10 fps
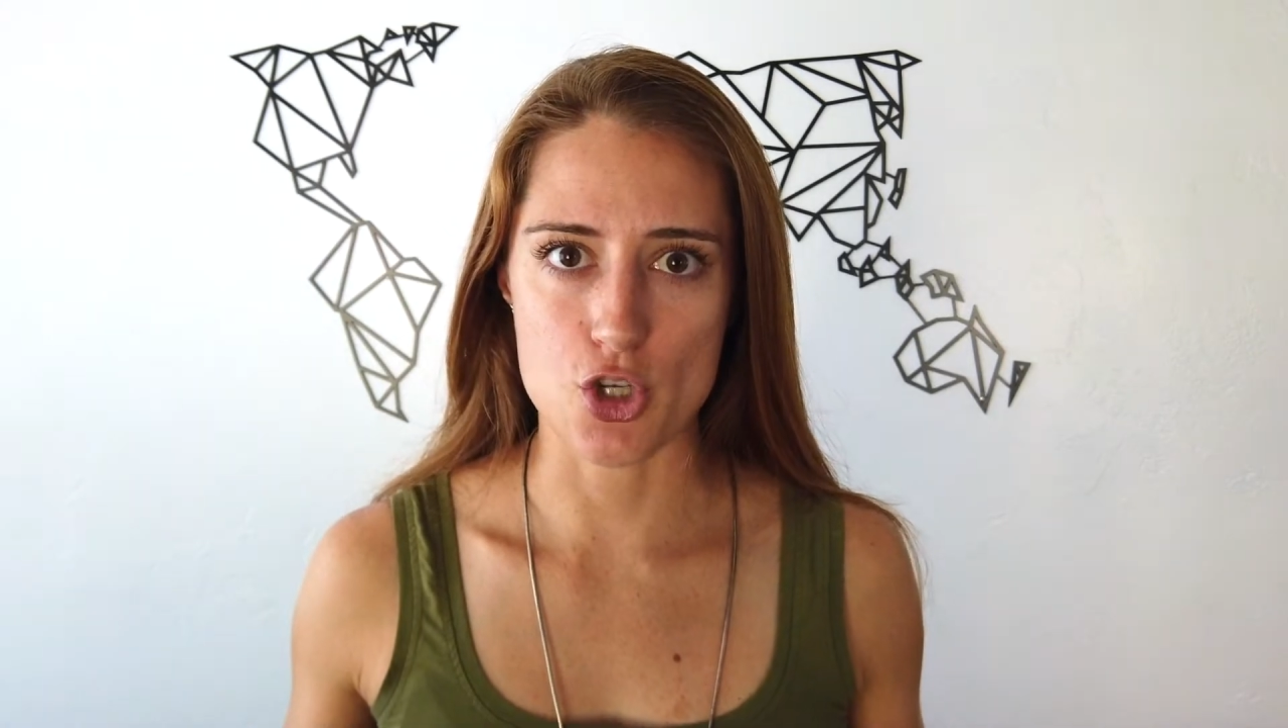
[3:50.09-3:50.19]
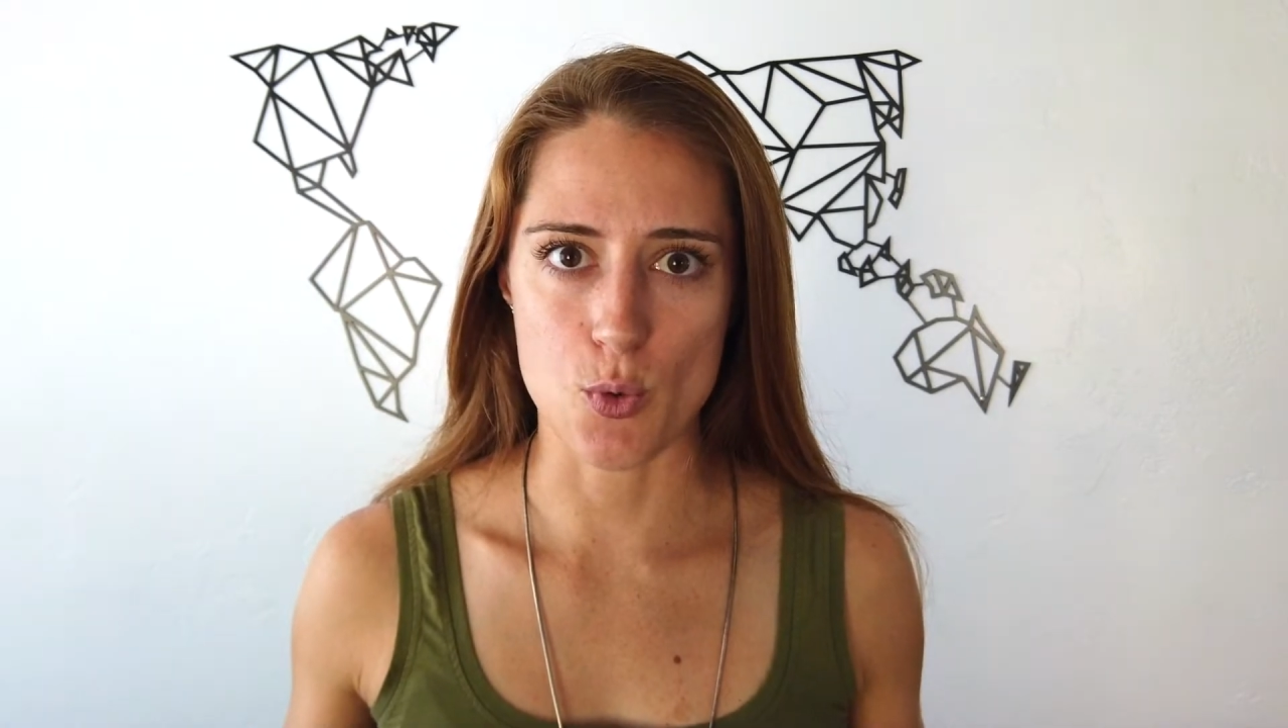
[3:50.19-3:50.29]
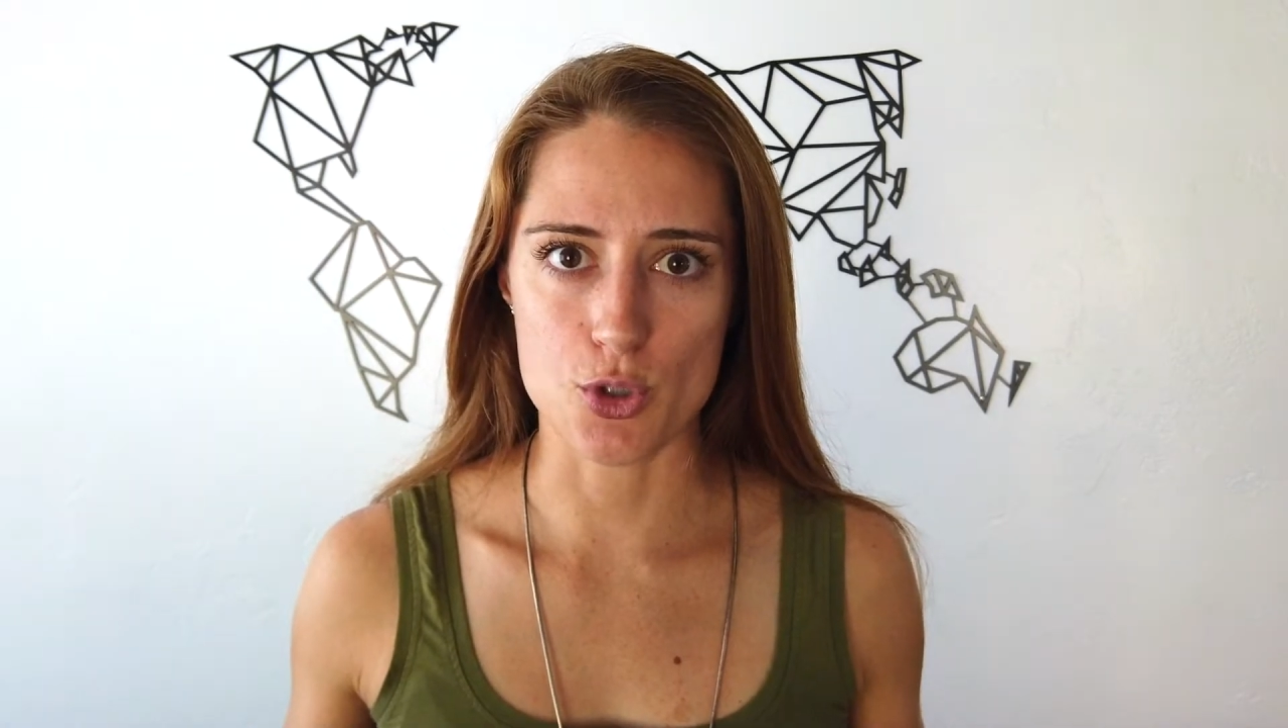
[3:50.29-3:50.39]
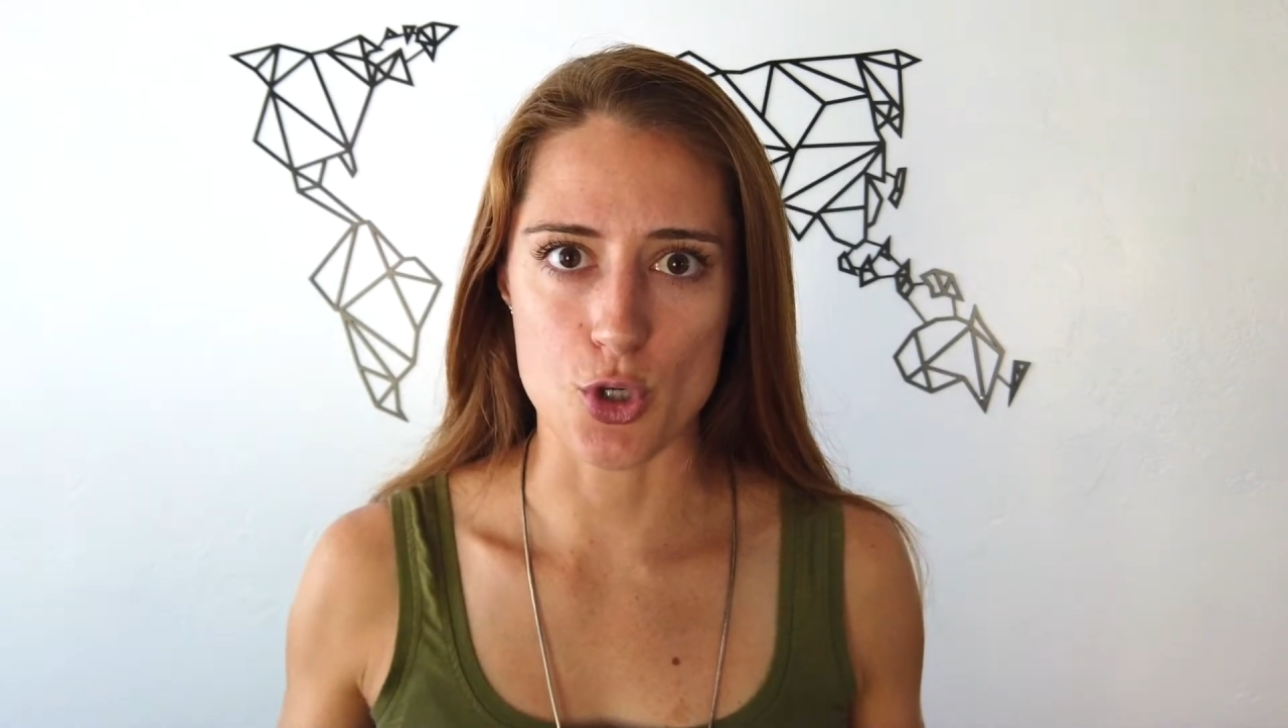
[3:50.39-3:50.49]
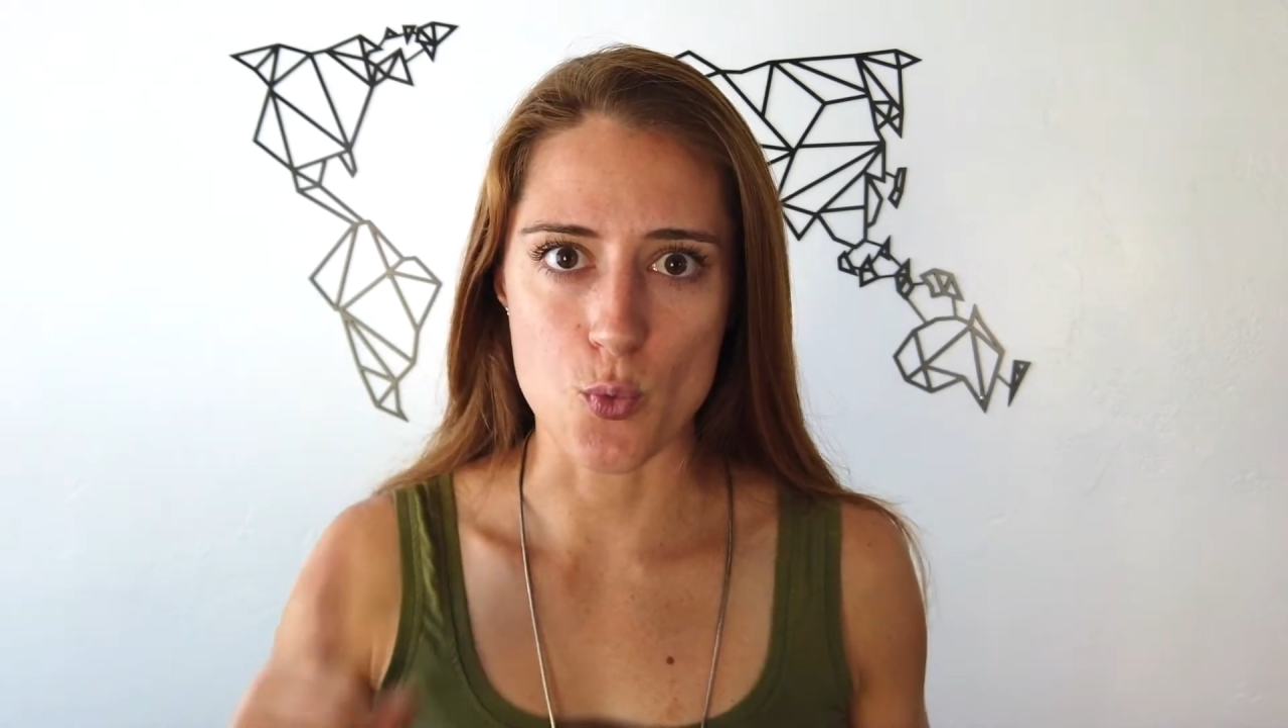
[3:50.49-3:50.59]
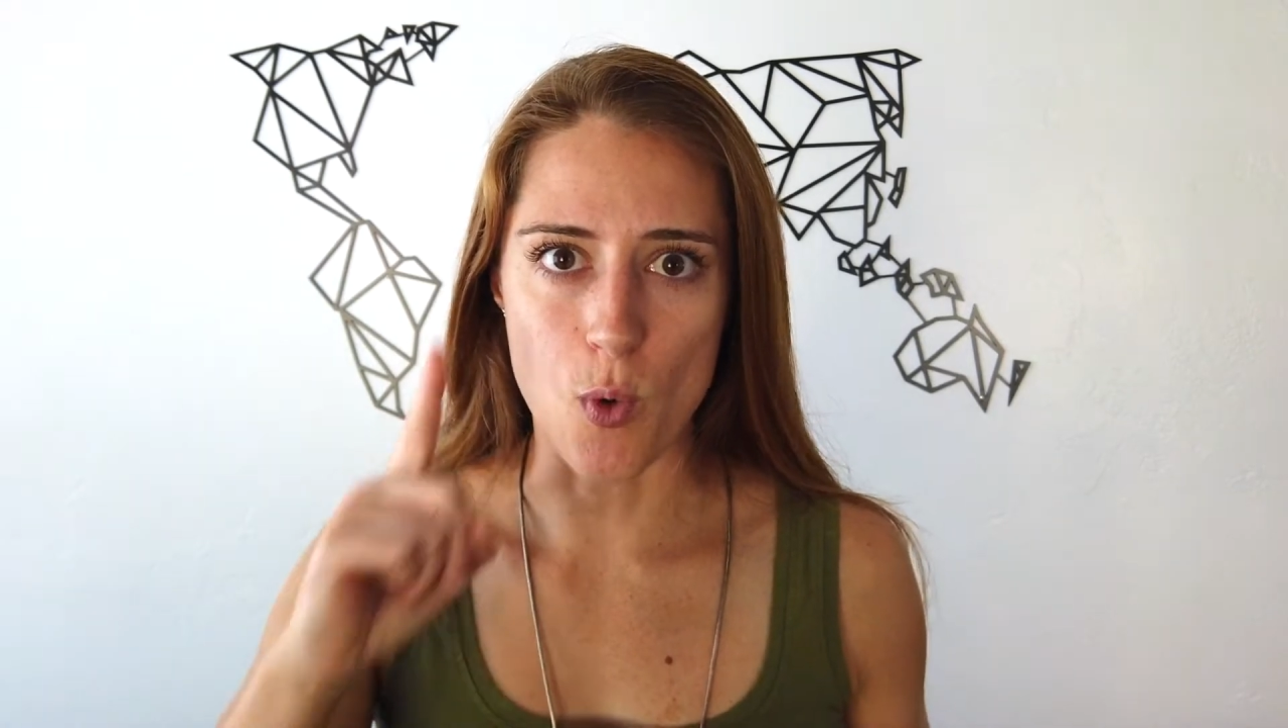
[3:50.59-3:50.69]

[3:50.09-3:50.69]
you will do